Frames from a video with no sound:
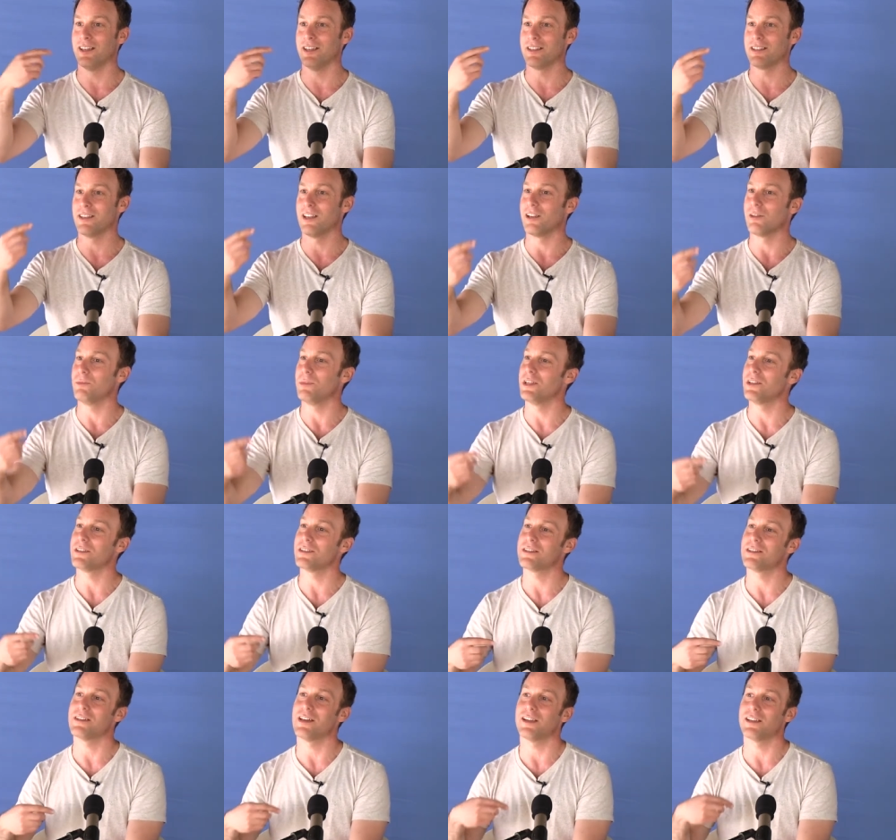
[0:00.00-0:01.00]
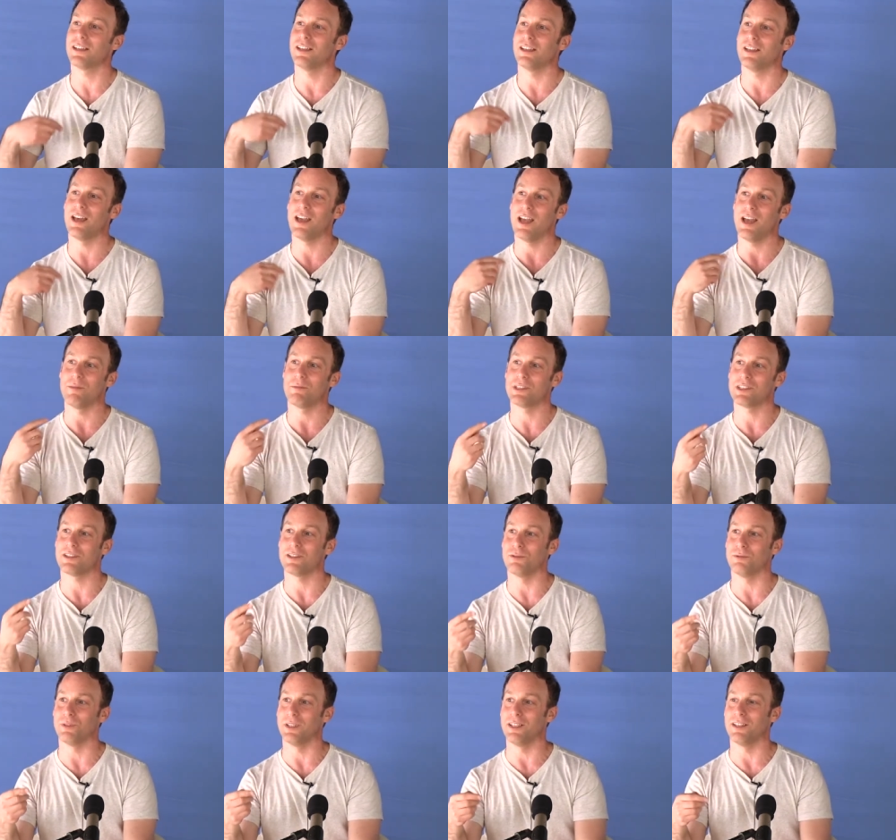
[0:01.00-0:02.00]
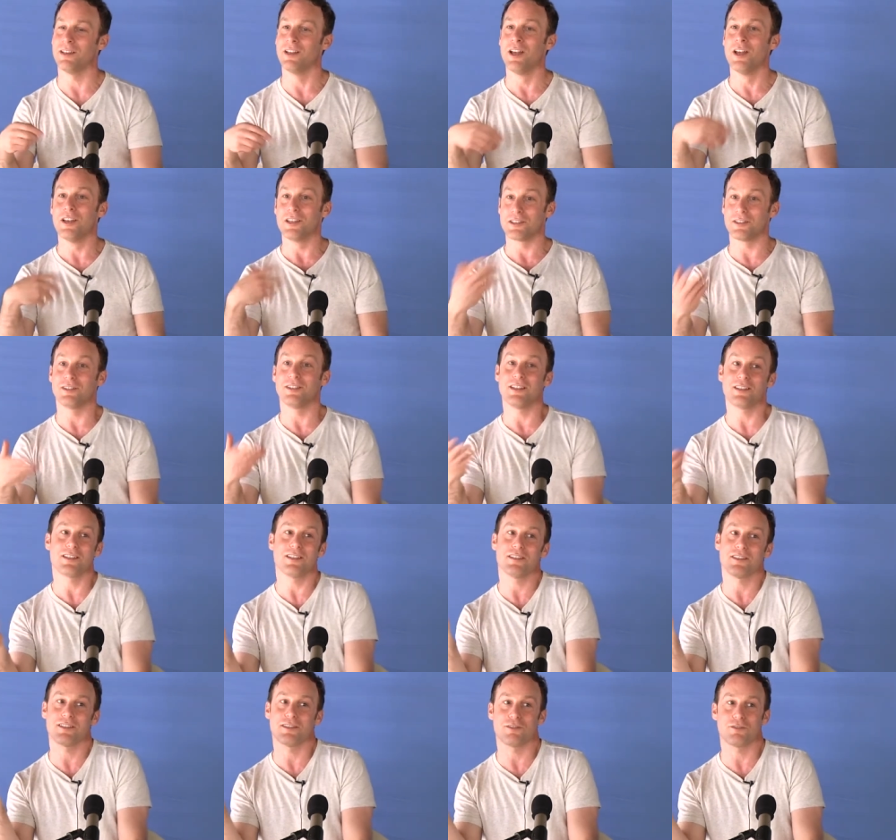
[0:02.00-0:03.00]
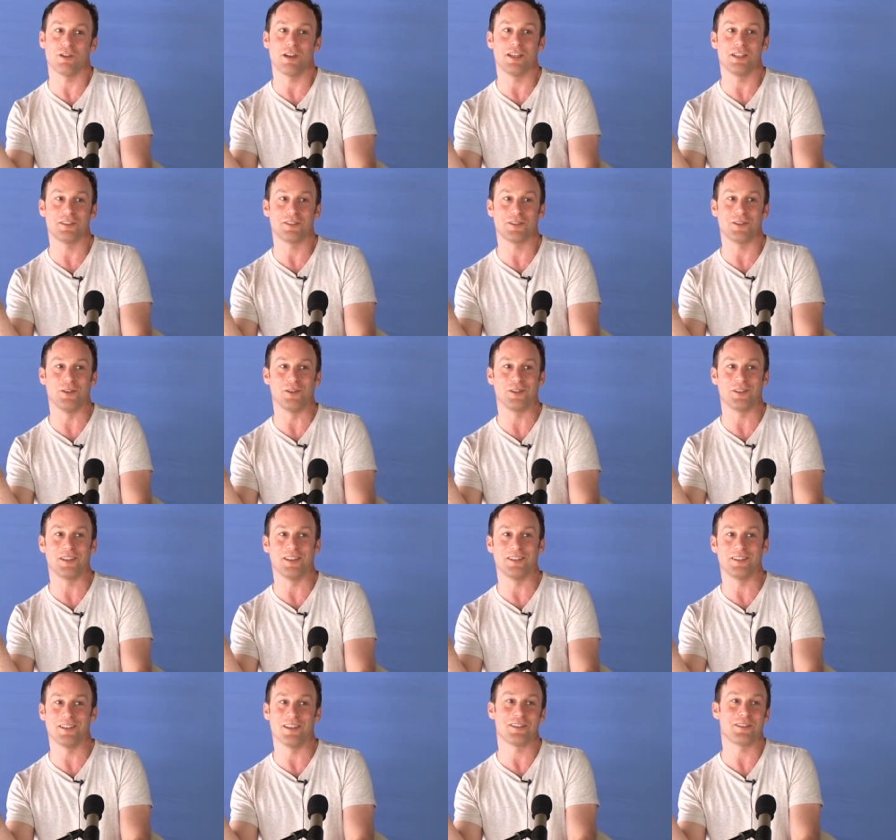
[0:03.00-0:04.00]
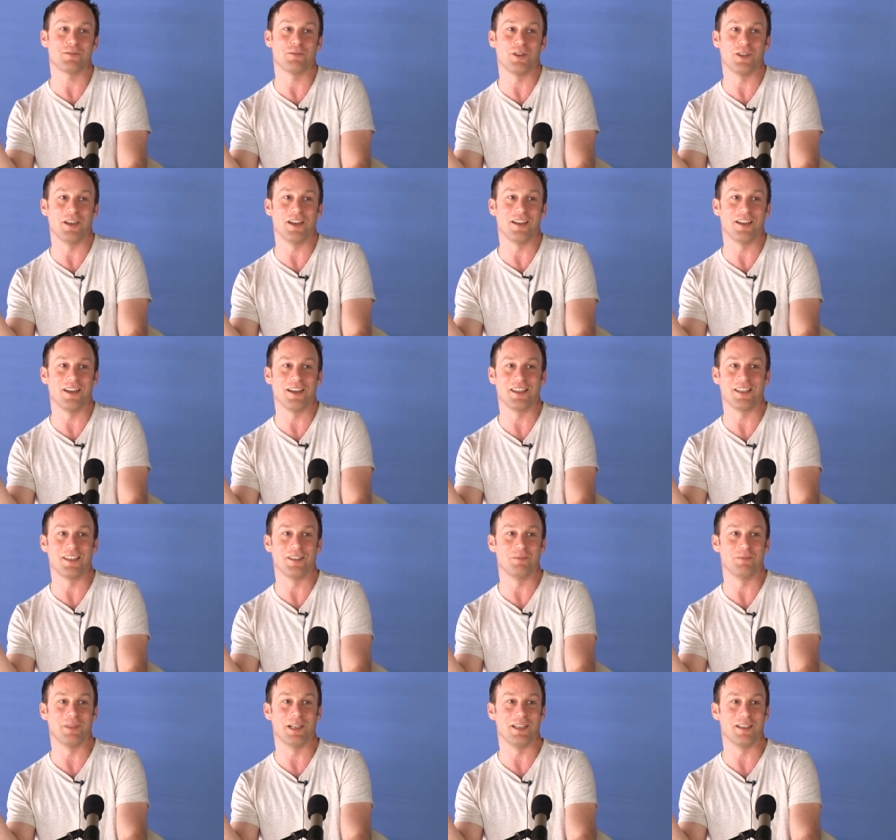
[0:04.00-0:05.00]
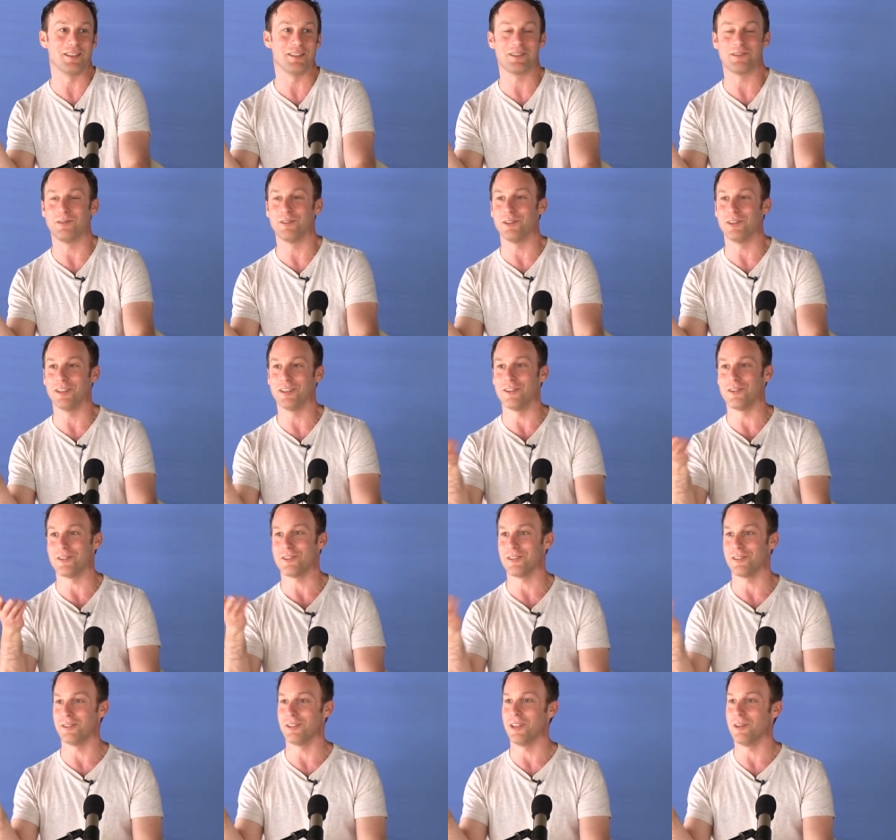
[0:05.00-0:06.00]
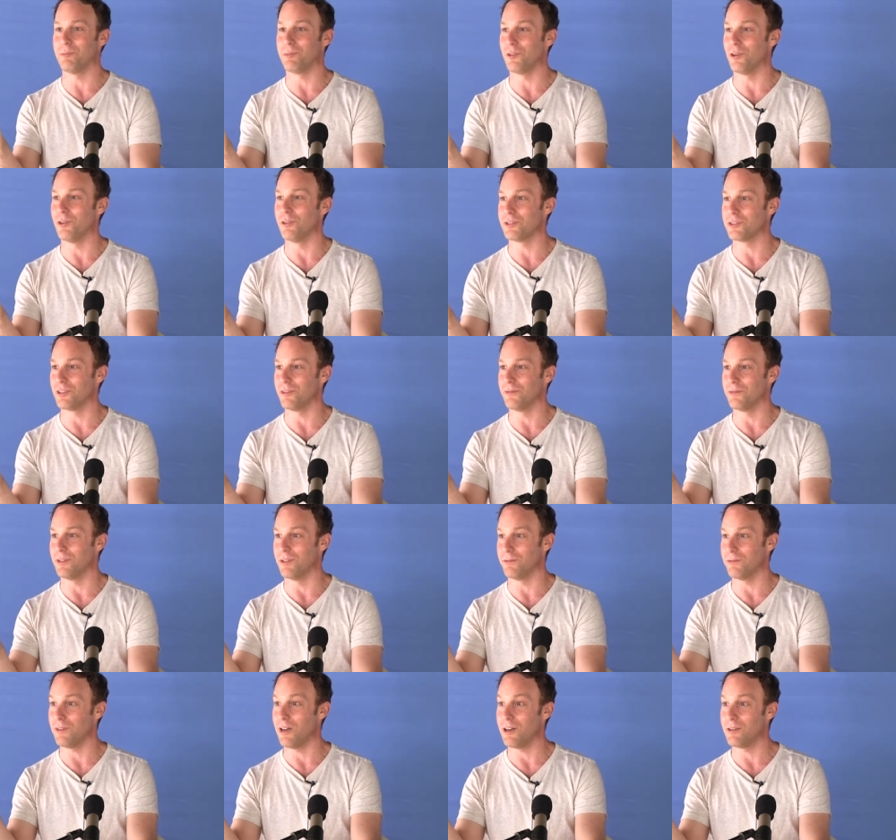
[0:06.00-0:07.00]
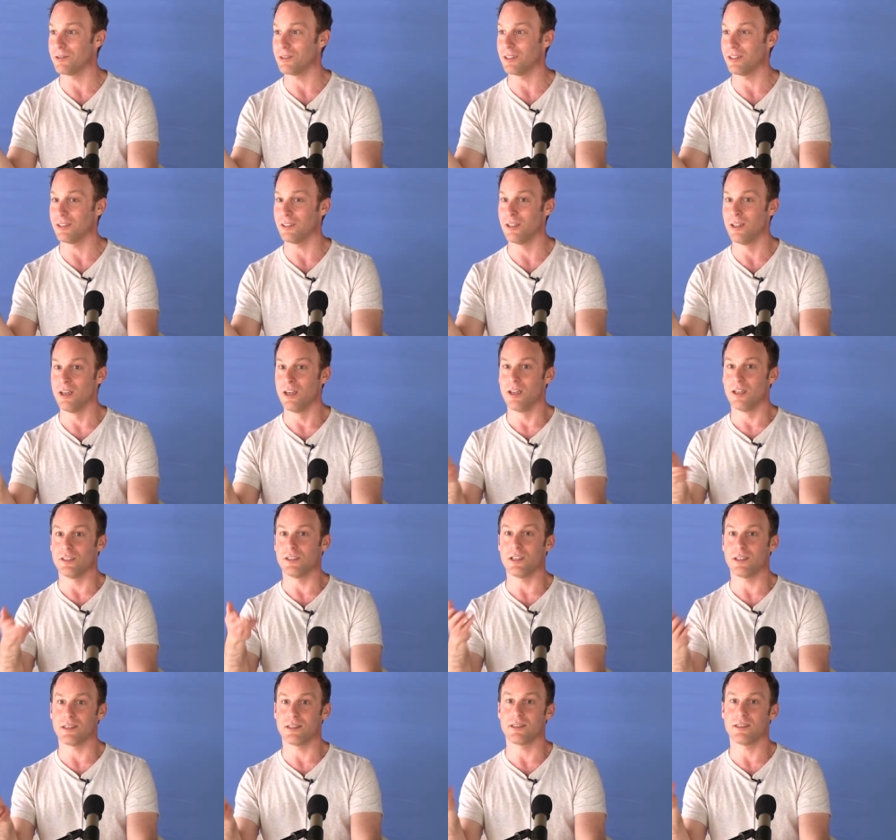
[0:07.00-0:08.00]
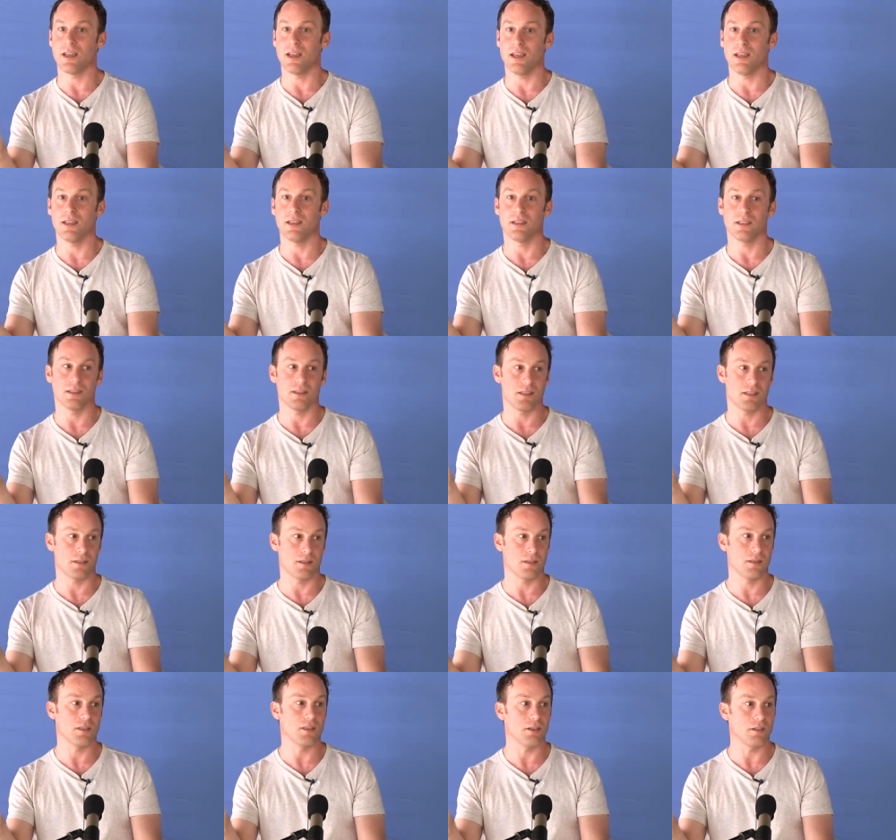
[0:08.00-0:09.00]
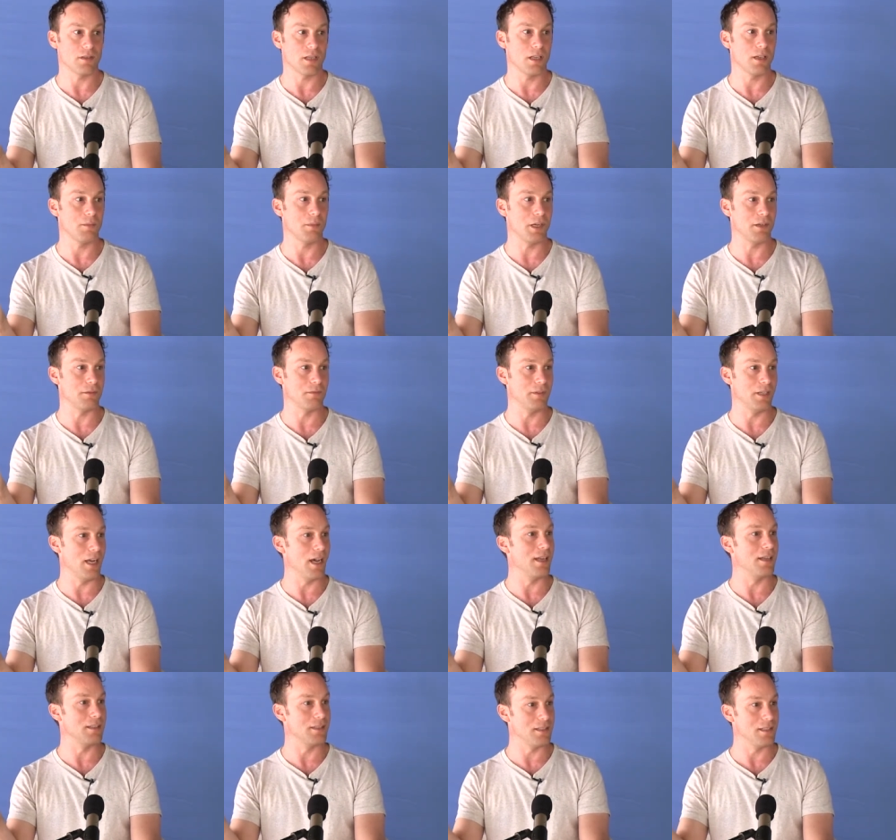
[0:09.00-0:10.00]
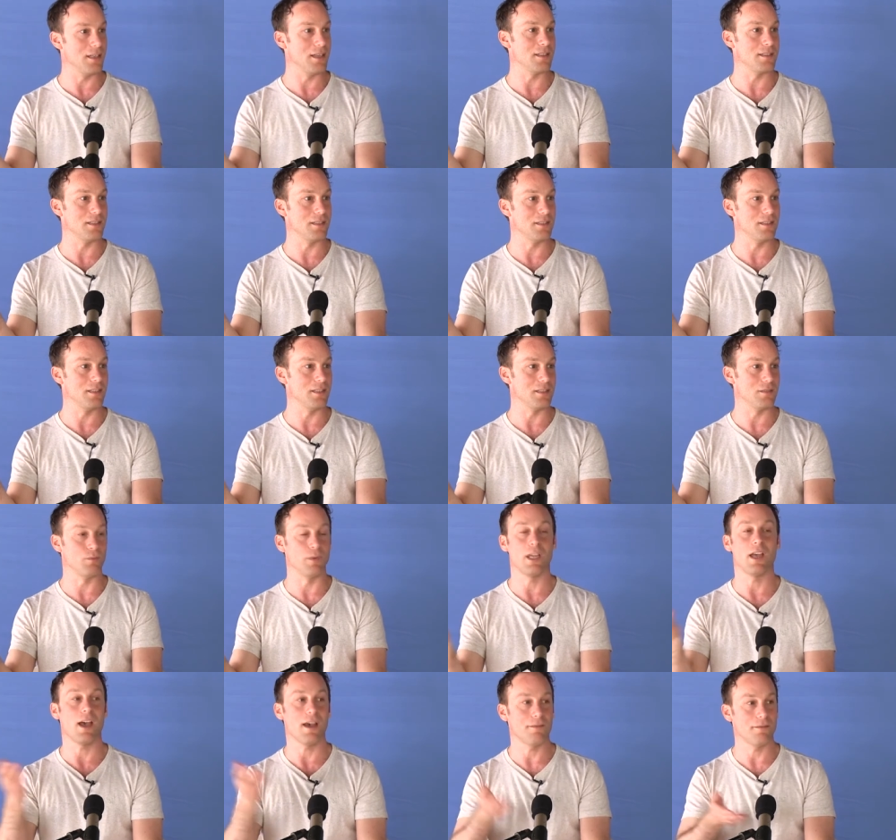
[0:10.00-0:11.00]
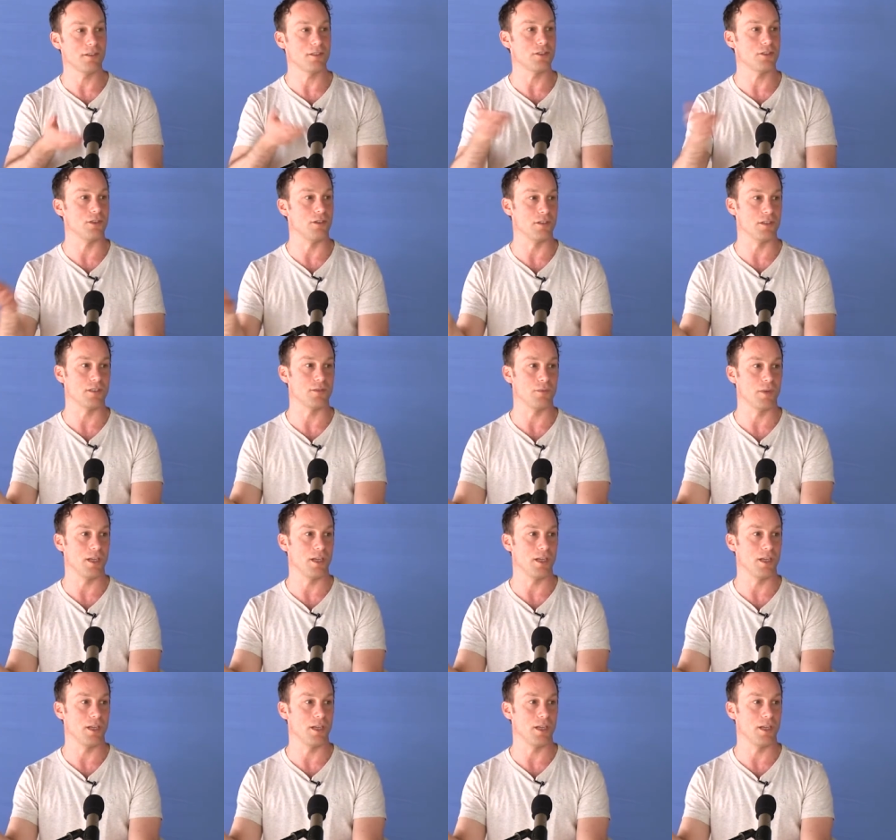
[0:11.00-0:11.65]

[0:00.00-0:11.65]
It's like being stuck in a hamster wheel. So this is straight talk, and that's what I like in Balanced View and also the approach of the founder, just saying, talking about reality as it is. We have a choice.